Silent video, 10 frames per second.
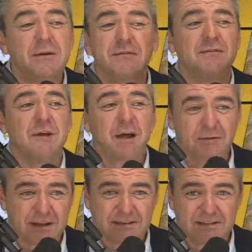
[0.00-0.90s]
dollars,
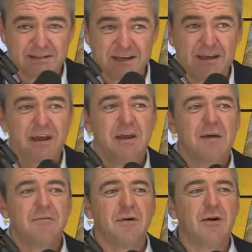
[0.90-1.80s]
I should say,
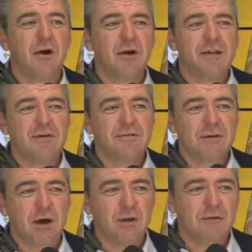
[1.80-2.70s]
for car dealers
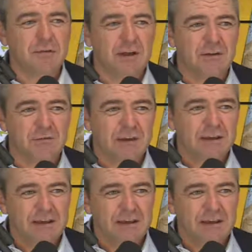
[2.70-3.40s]
all over the country.